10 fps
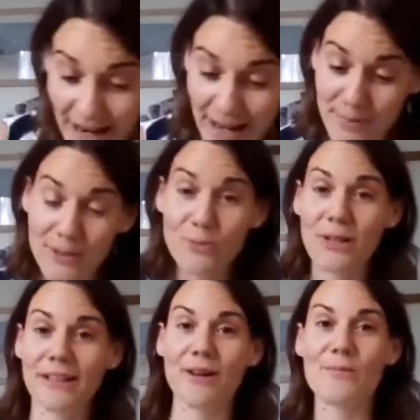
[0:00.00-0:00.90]
happy to
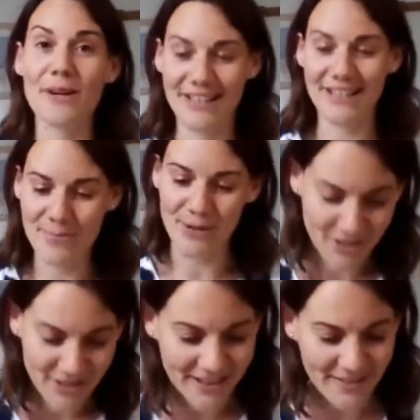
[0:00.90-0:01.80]
welcome Margie
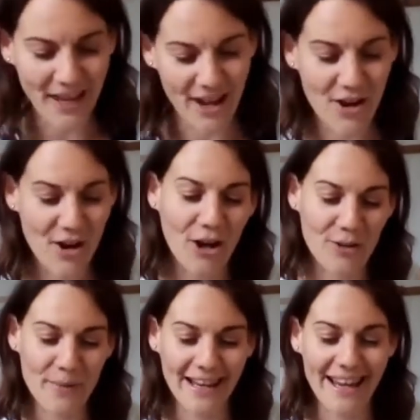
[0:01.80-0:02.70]
Burns
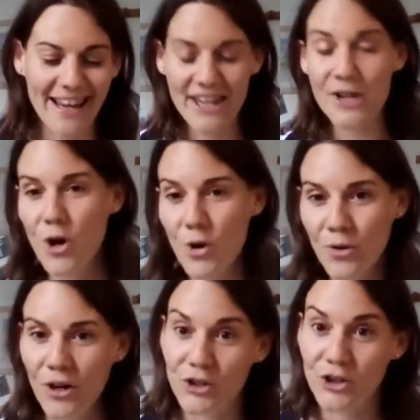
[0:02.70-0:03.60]
on my
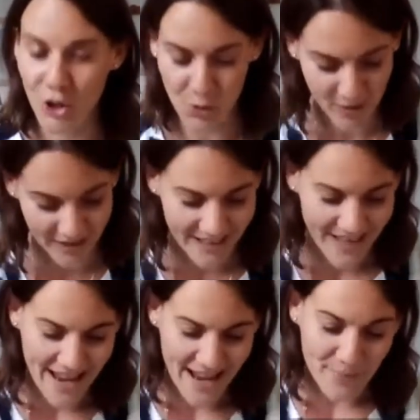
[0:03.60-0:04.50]
hero show.
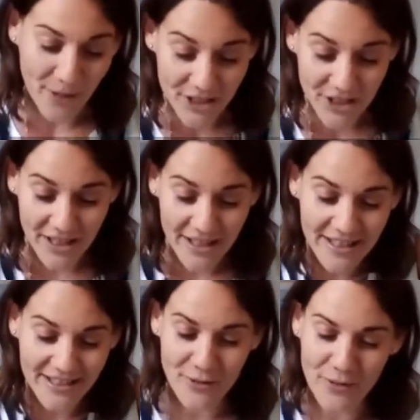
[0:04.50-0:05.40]
Margie
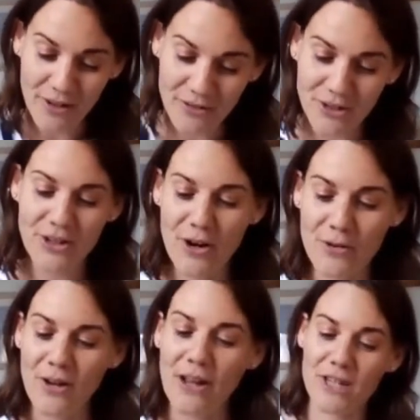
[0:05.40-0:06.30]
is the founder
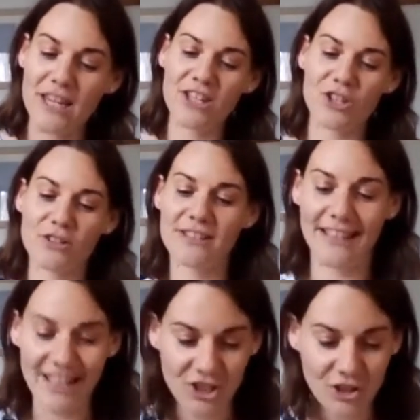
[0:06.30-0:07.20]
of Aviation
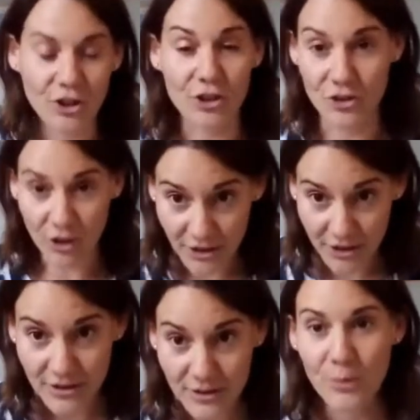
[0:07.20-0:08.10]
Selection
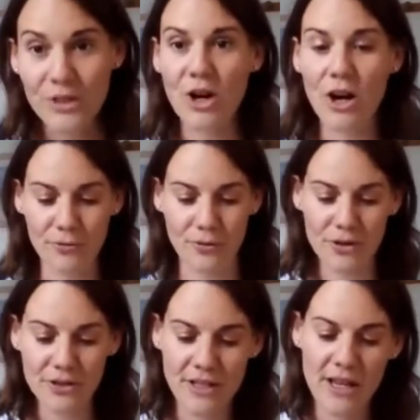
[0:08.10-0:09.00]
Consultants, which
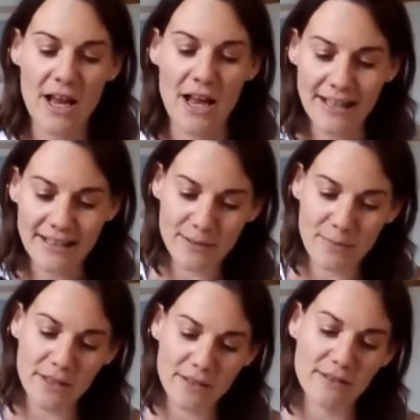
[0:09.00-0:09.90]
offers
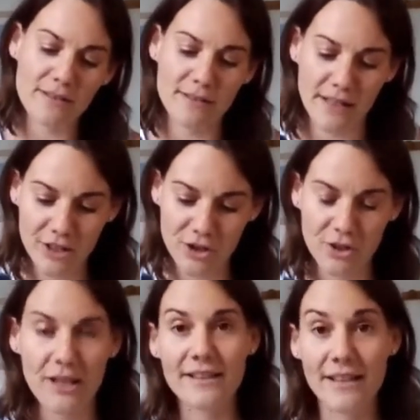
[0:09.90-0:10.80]
assessment,
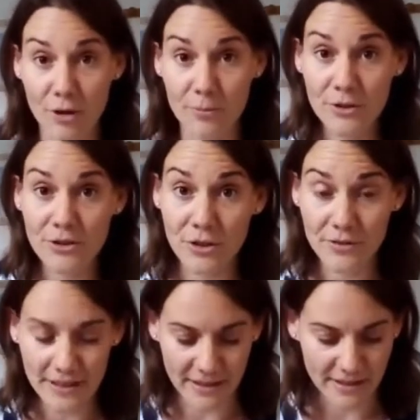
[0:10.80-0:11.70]
selection and development
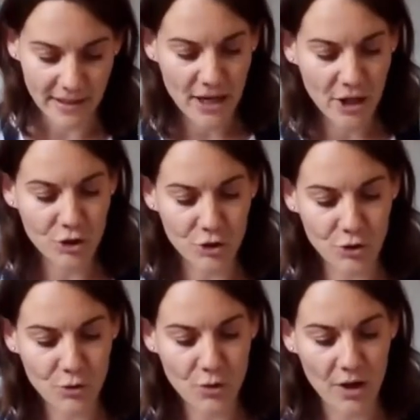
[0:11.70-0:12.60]
services
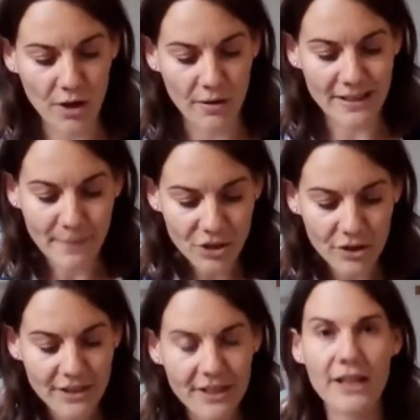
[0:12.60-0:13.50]
to
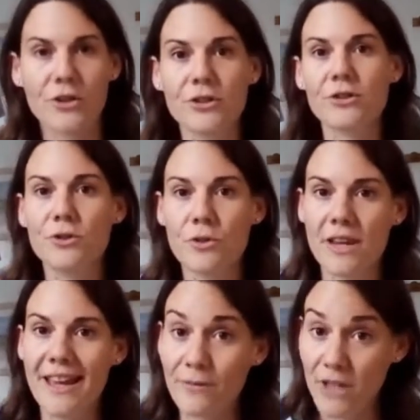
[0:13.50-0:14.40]
especially tailored to
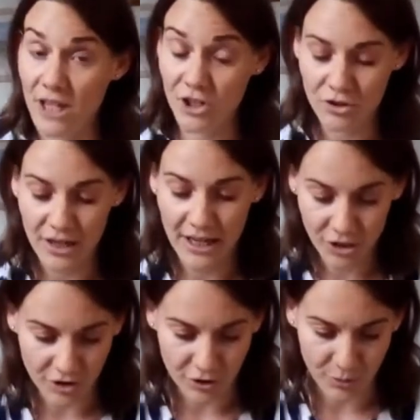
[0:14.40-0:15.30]
the aviation
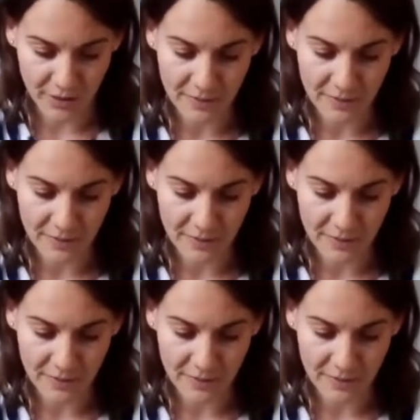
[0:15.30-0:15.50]
industry.